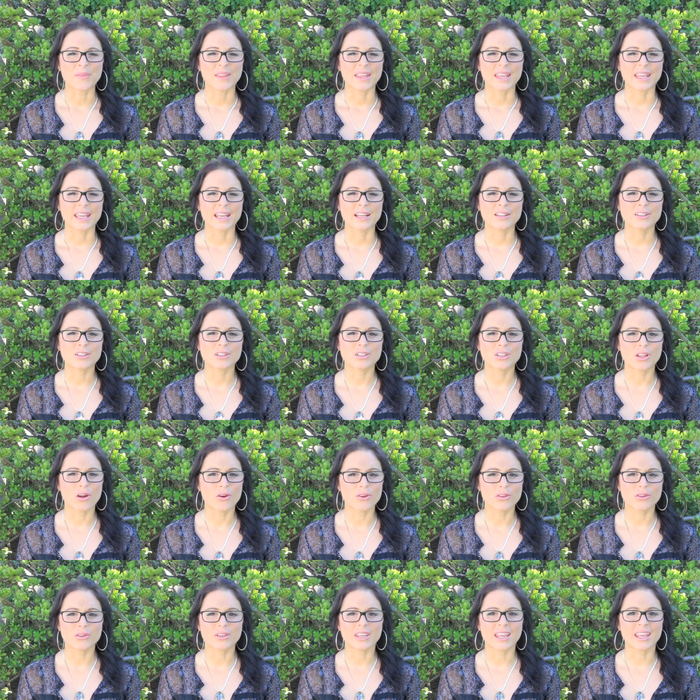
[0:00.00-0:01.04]
And you know,
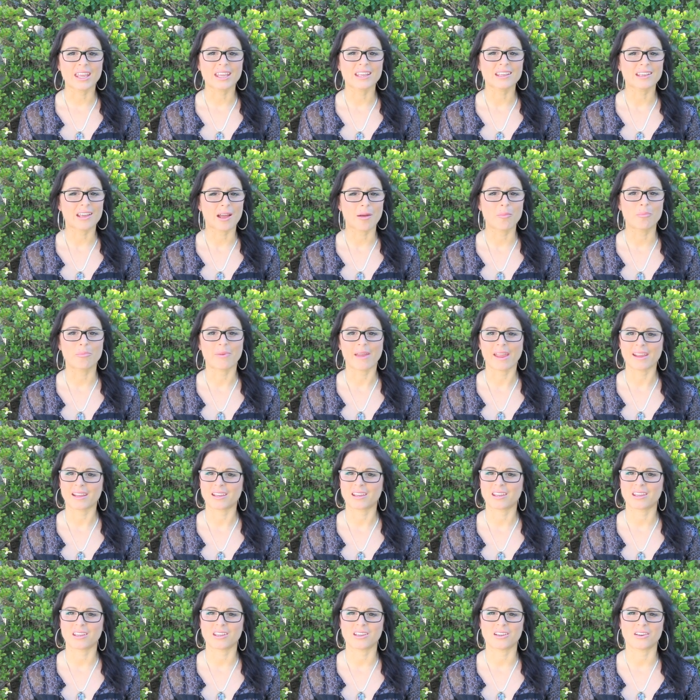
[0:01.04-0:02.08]
you can come back
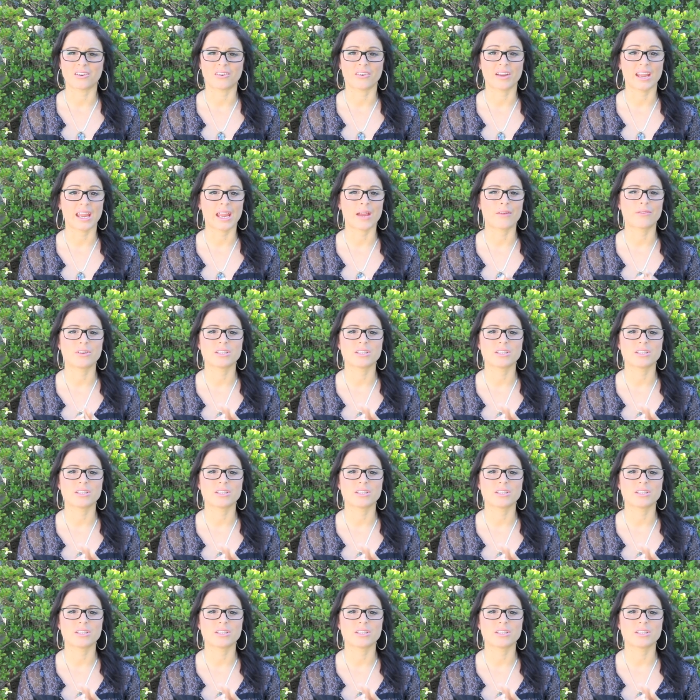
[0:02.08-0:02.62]
here every